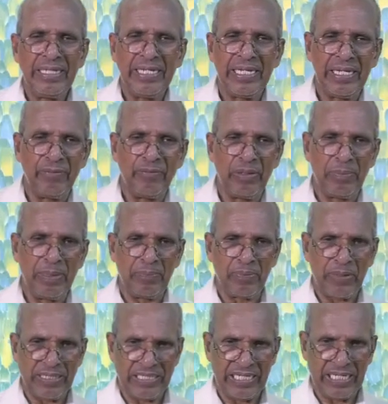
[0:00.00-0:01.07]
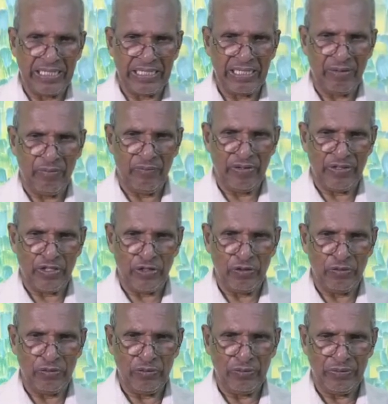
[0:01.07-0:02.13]
He will be present with
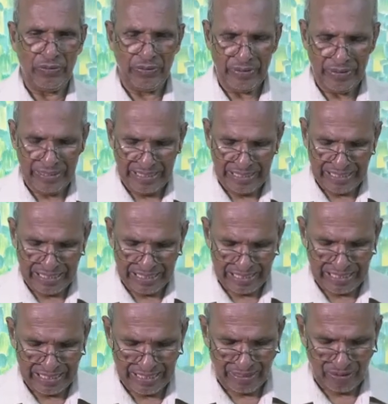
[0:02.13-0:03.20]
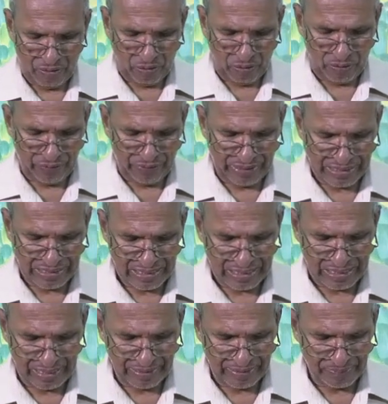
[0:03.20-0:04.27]
you in all these
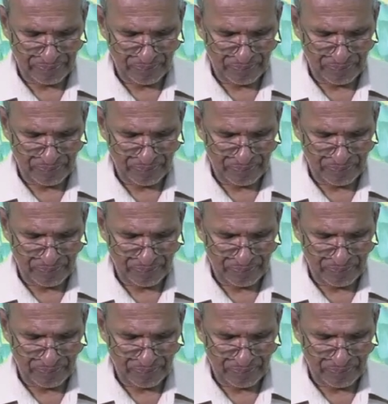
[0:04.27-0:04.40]
things.